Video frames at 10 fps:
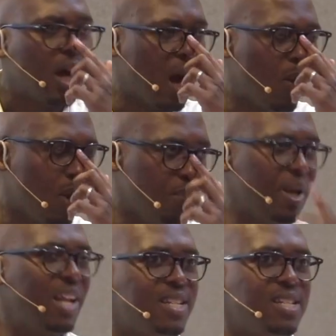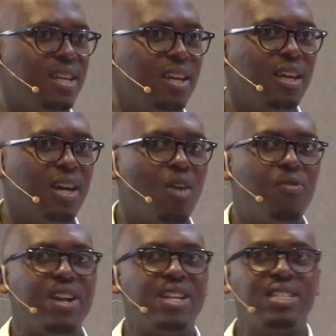our ability of
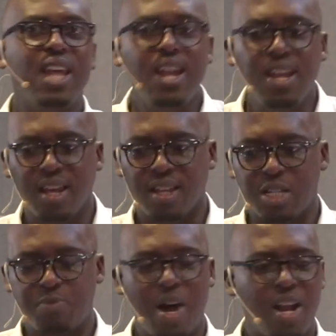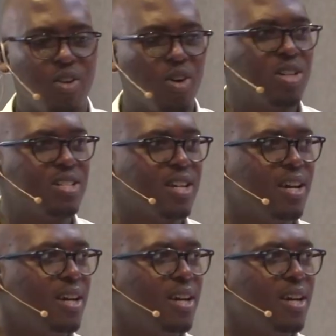understanding this paradox